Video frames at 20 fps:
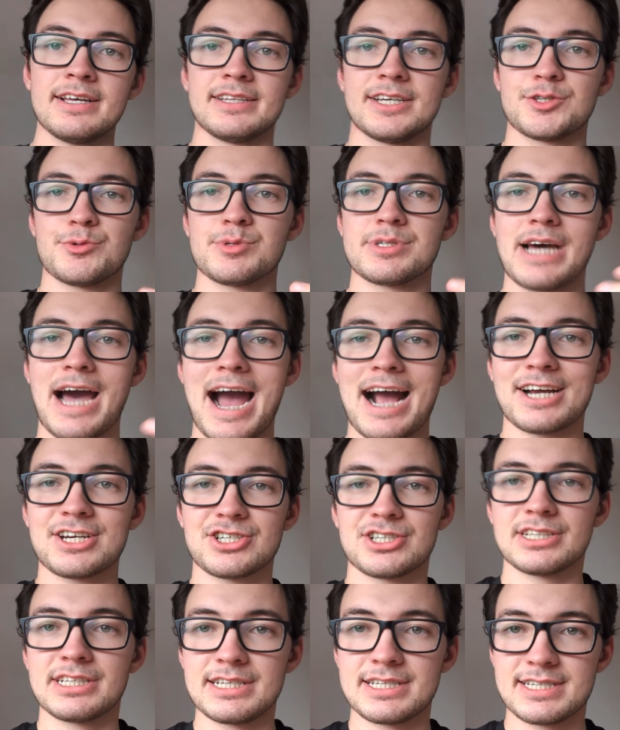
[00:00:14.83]
that's what's
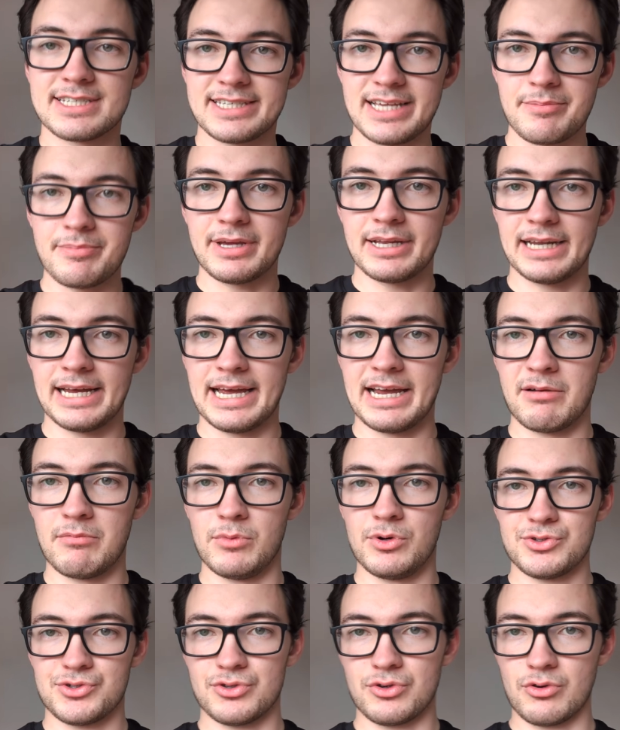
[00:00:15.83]
actually stimulating
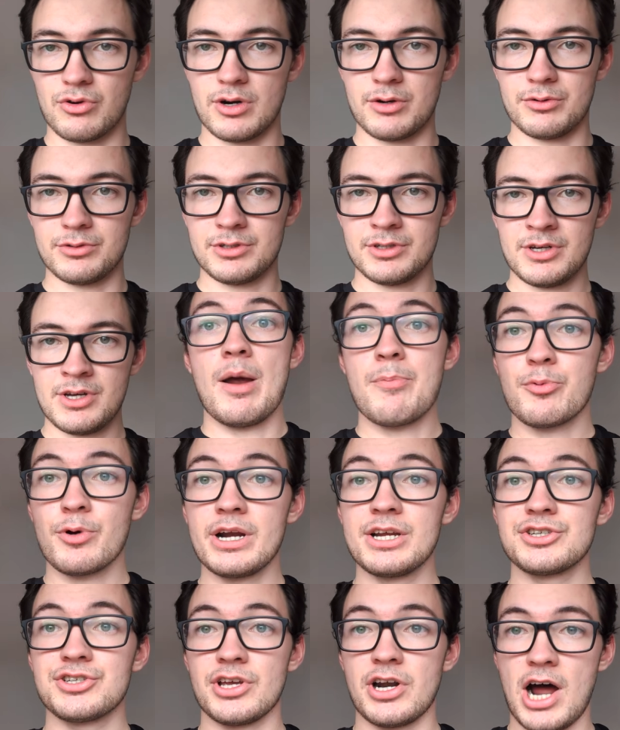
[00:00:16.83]
muscle growth. The rep
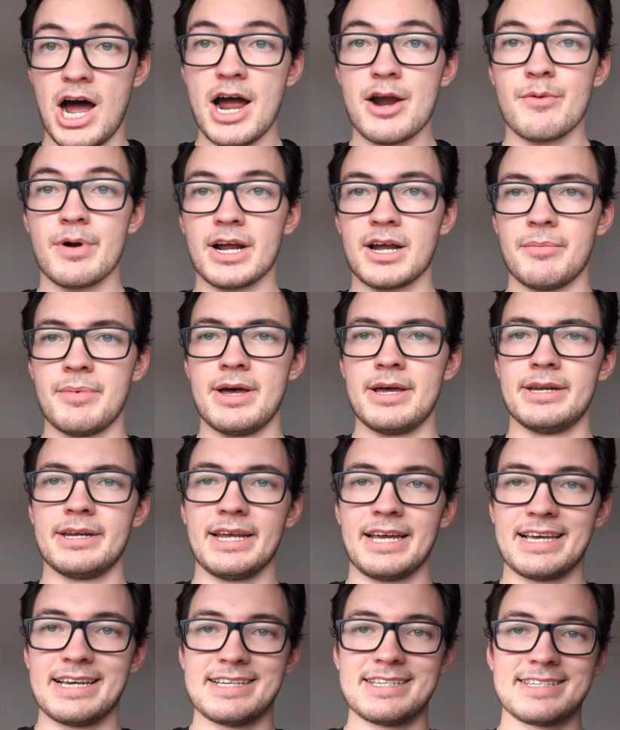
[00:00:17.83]
range that I recommend
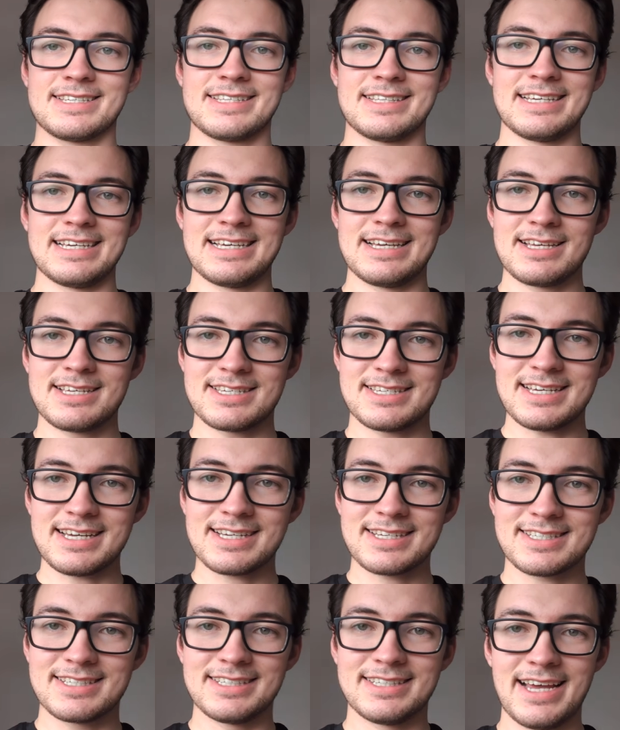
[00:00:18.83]
is the
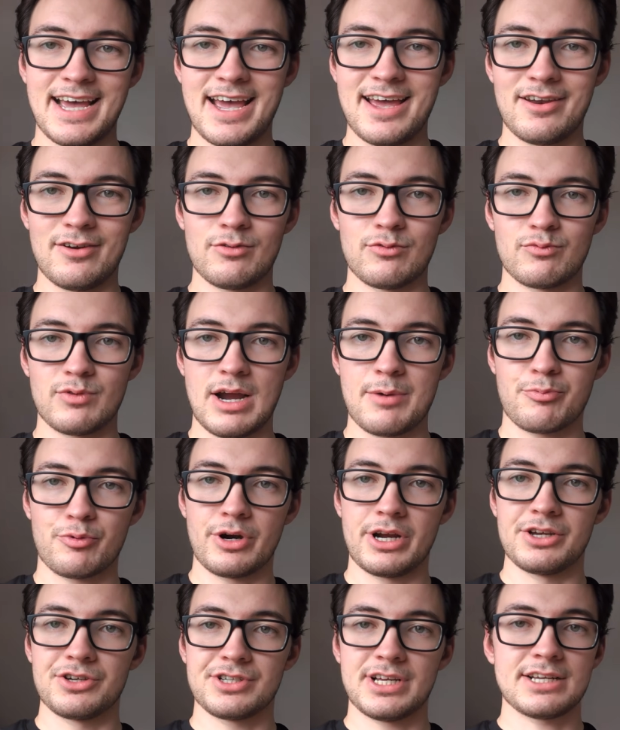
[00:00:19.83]
6 to 10 rep
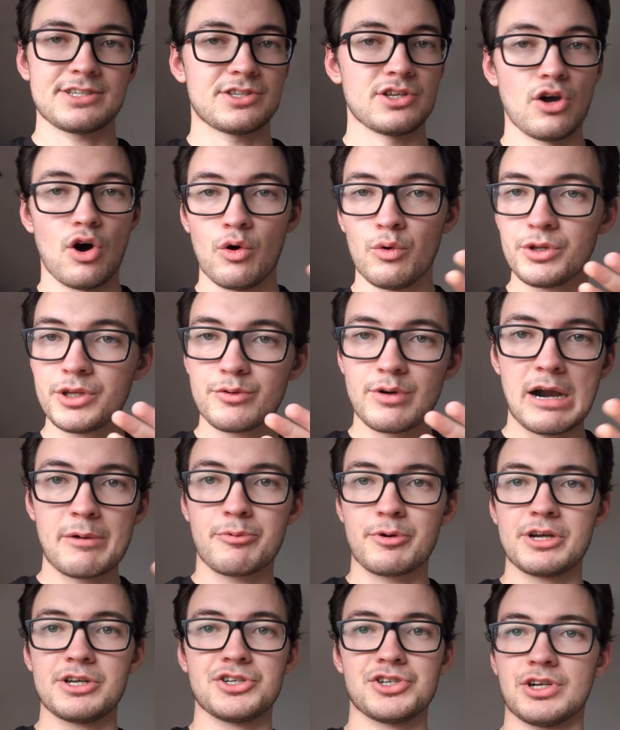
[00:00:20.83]
range. That's the only rep
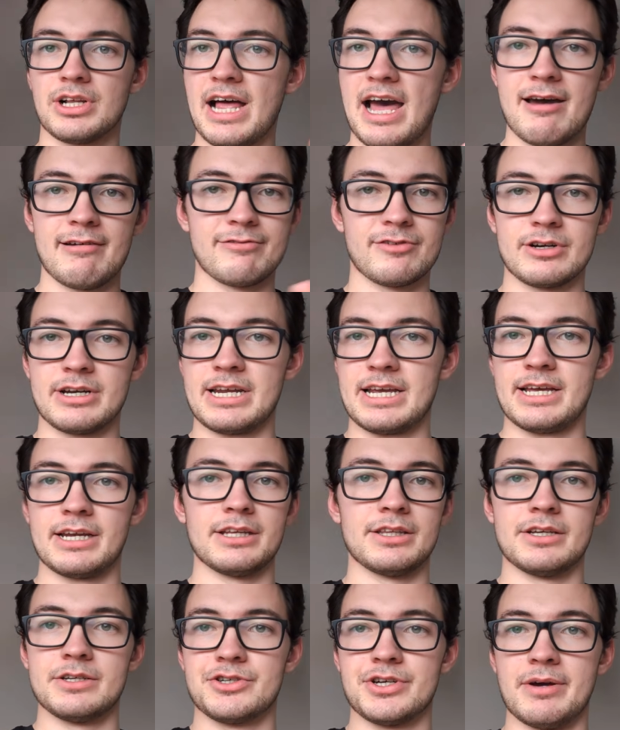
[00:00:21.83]
range you'll ever need
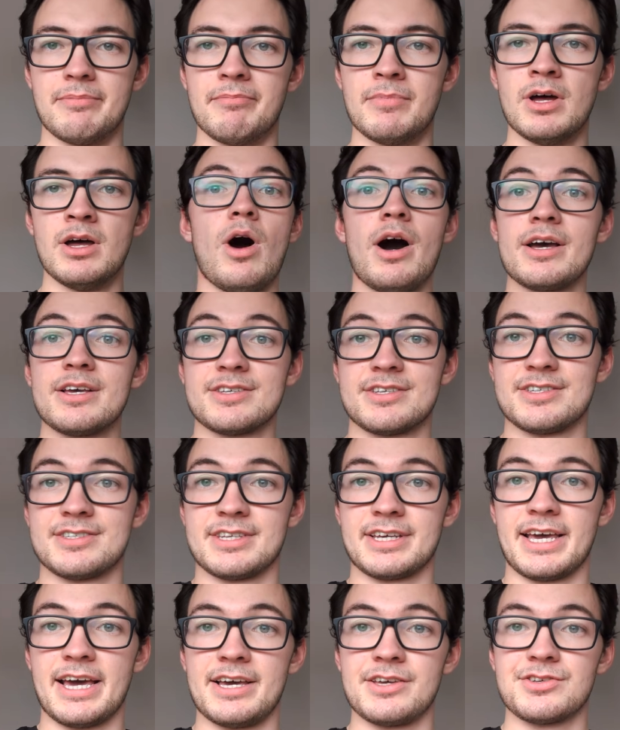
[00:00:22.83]
in the gym. Why is this the
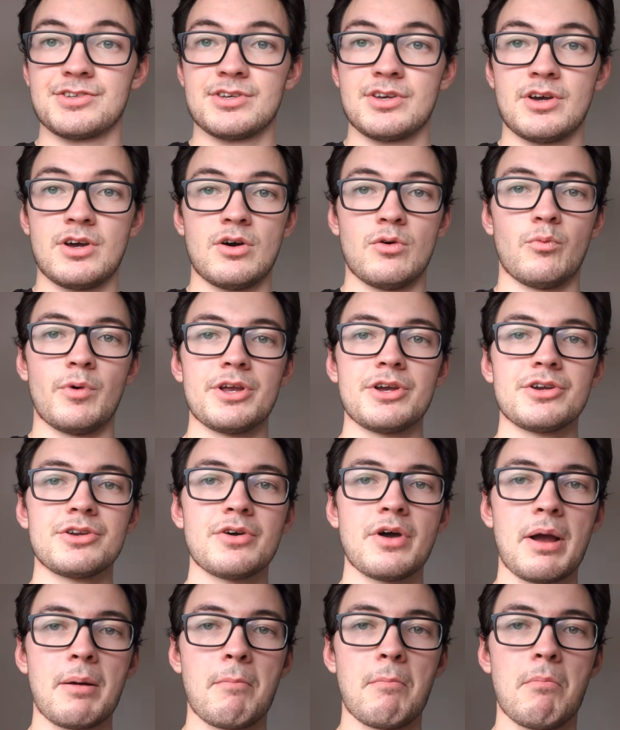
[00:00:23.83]
case? When you're
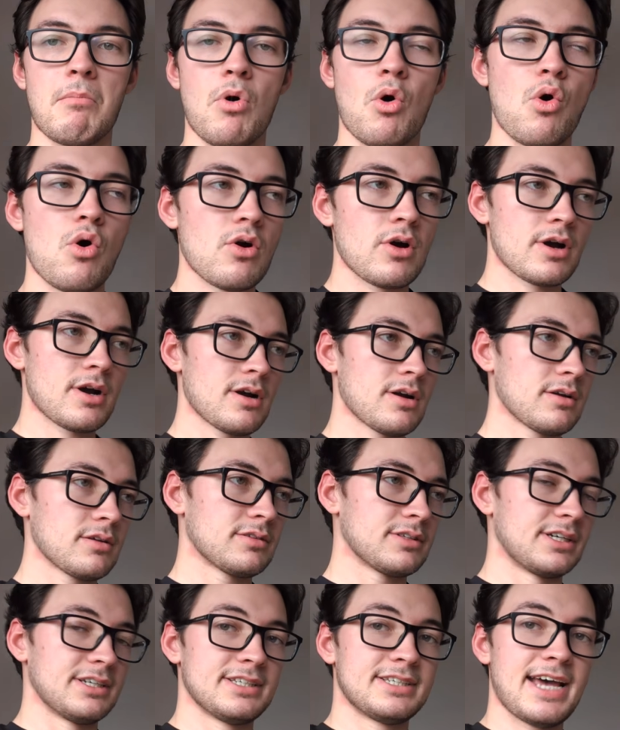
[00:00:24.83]
doing more
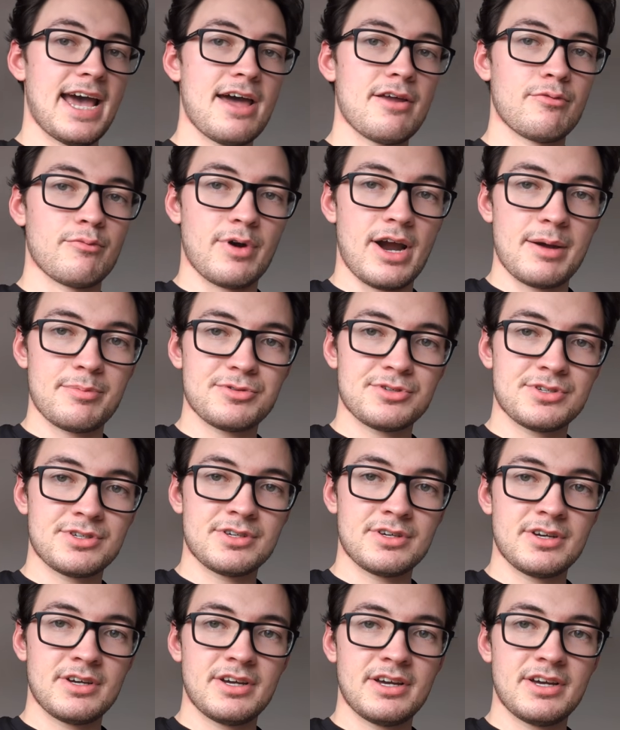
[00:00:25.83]
than 10 reps,